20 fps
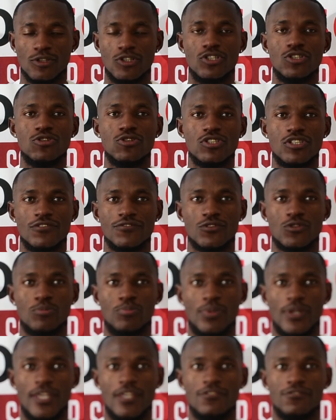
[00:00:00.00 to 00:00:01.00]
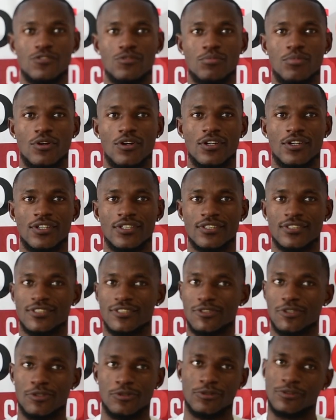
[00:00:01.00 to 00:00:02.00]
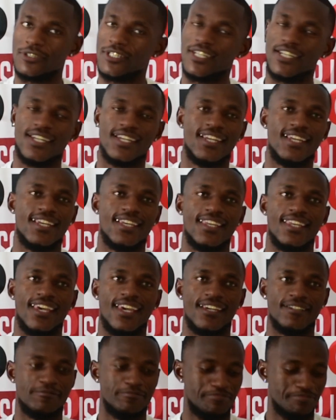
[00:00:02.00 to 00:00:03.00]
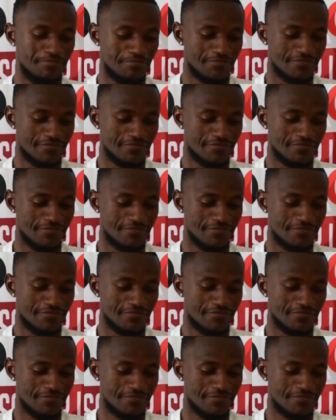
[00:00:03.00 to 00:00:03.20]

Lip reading: conducive to play football on, so yeah.